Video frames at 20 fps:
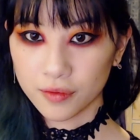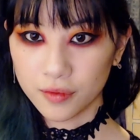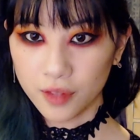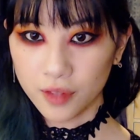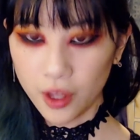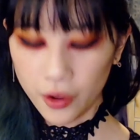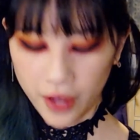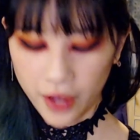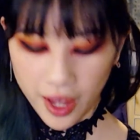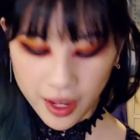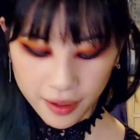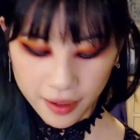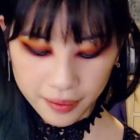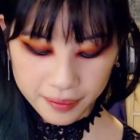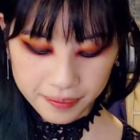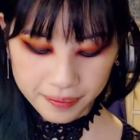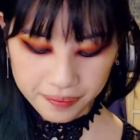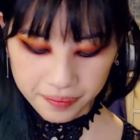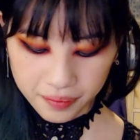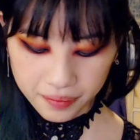Okay.
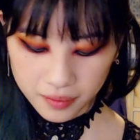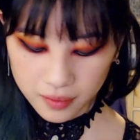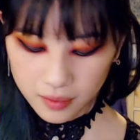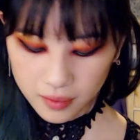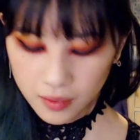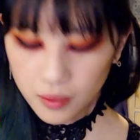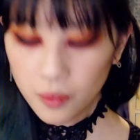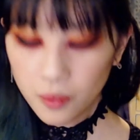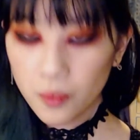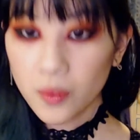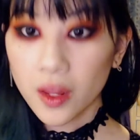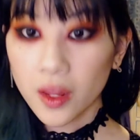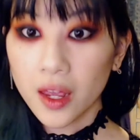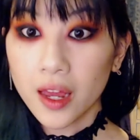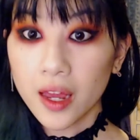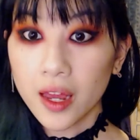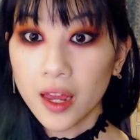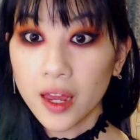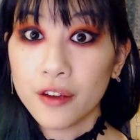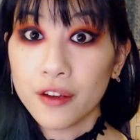
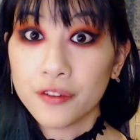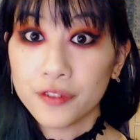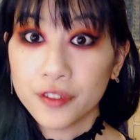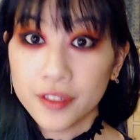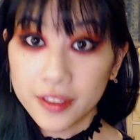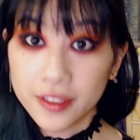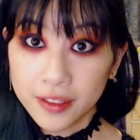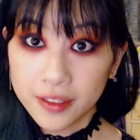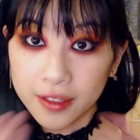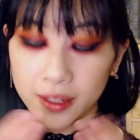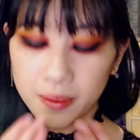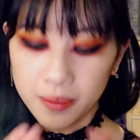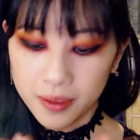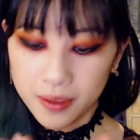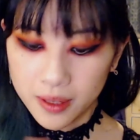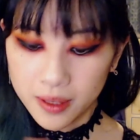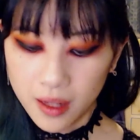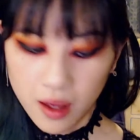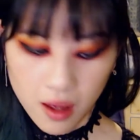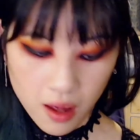Now for the lips.
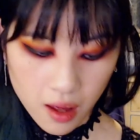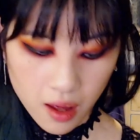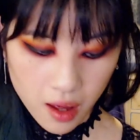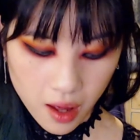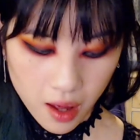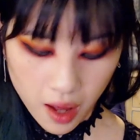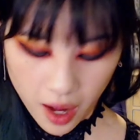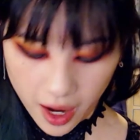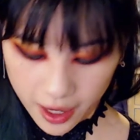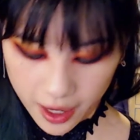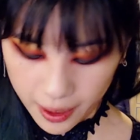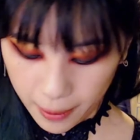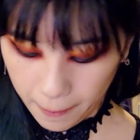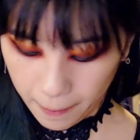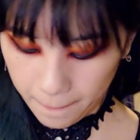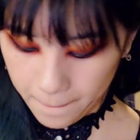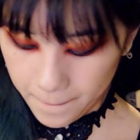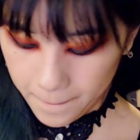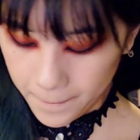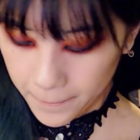
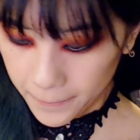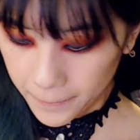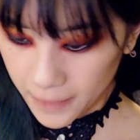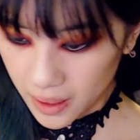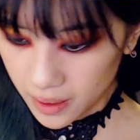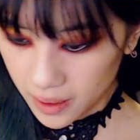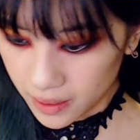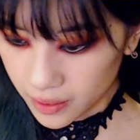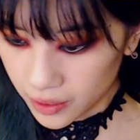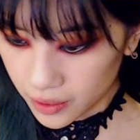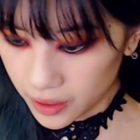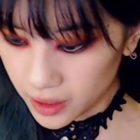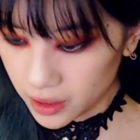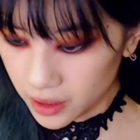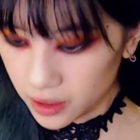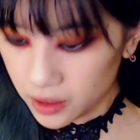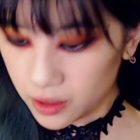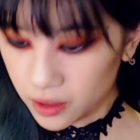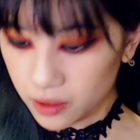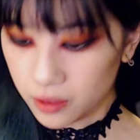I'm going to
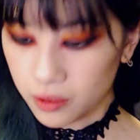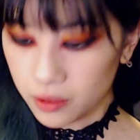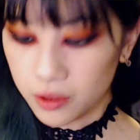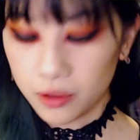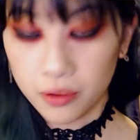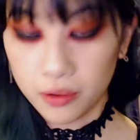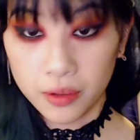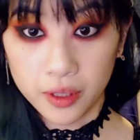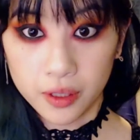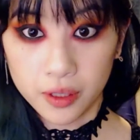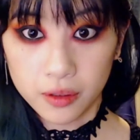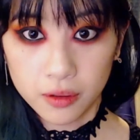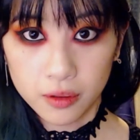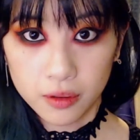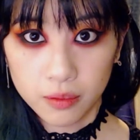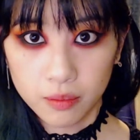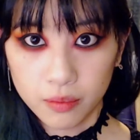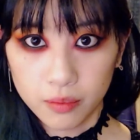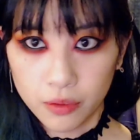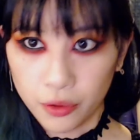do three
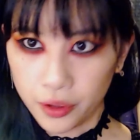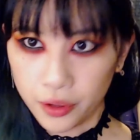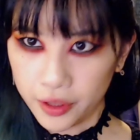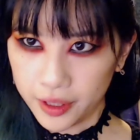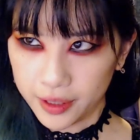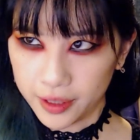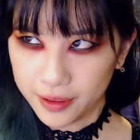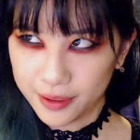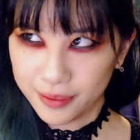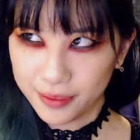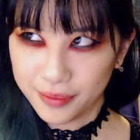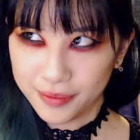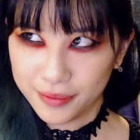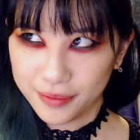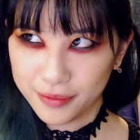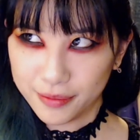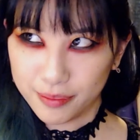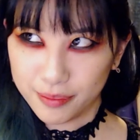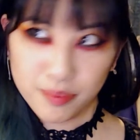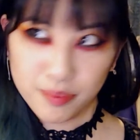things,
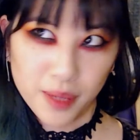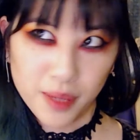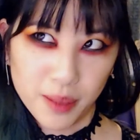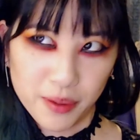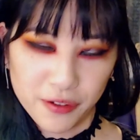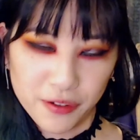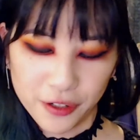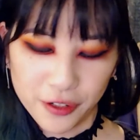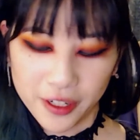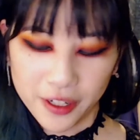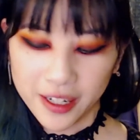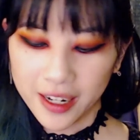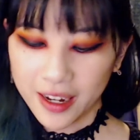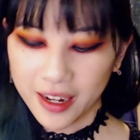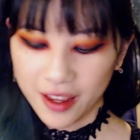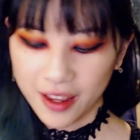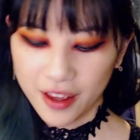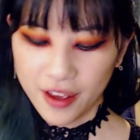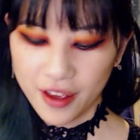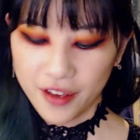maybe four.
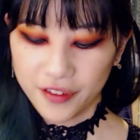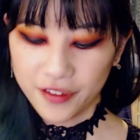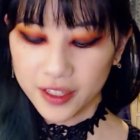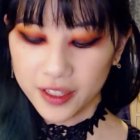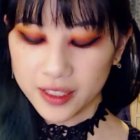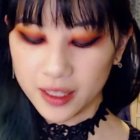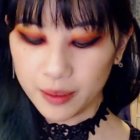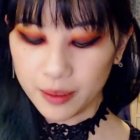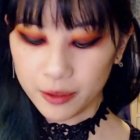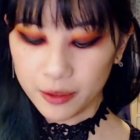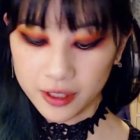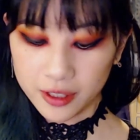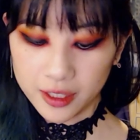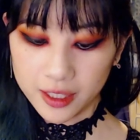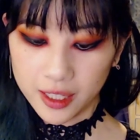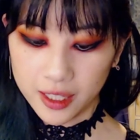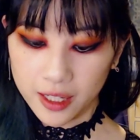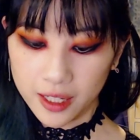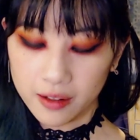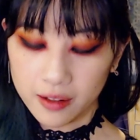First, I'm going to
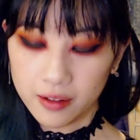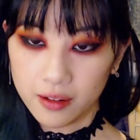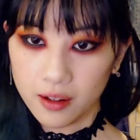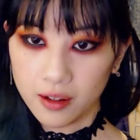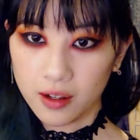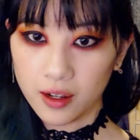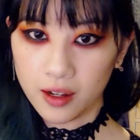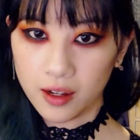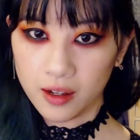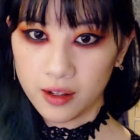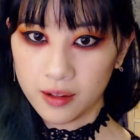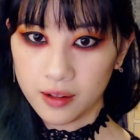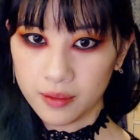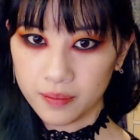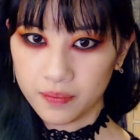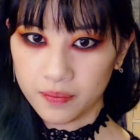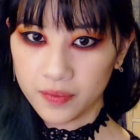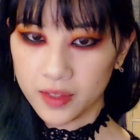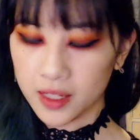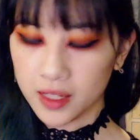take
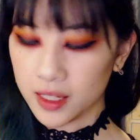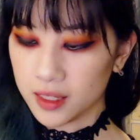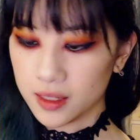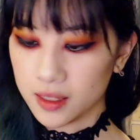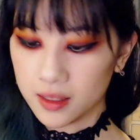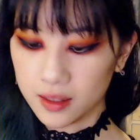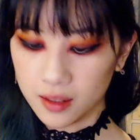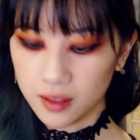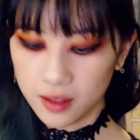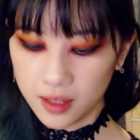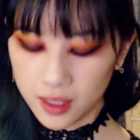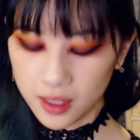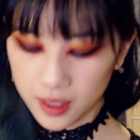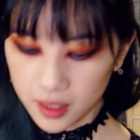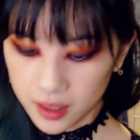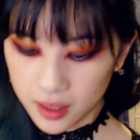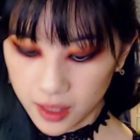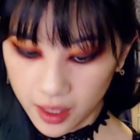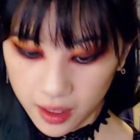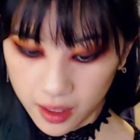this is
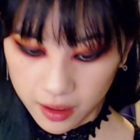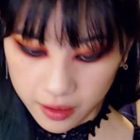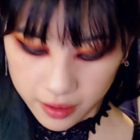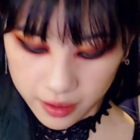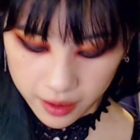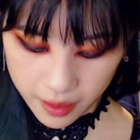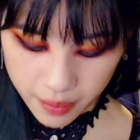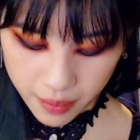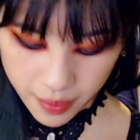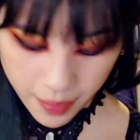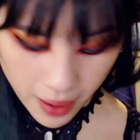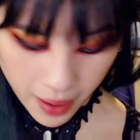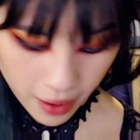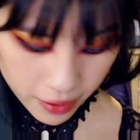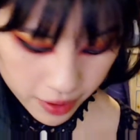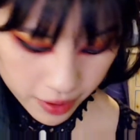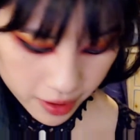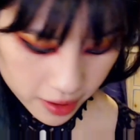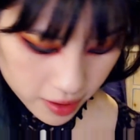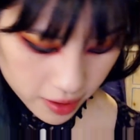a lip
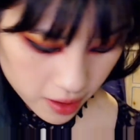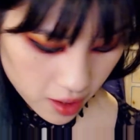powder